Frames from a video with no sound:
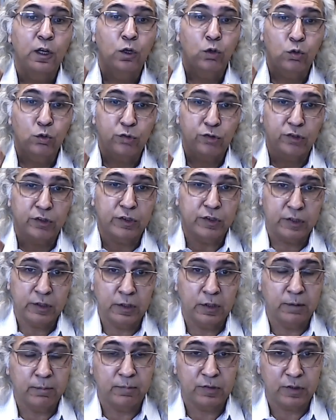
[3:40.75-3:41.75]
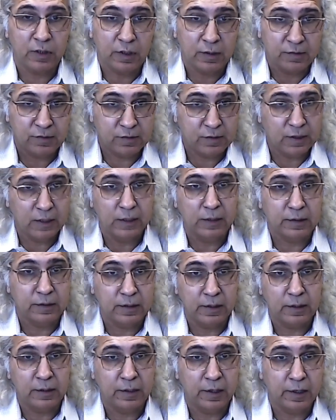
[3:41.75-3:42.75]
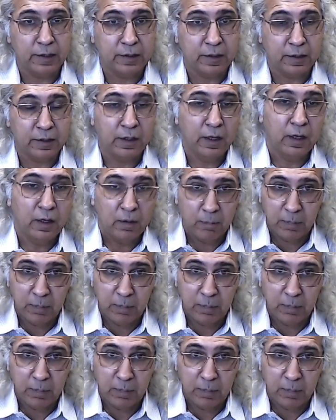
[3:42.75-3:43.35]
whose terms are still dictated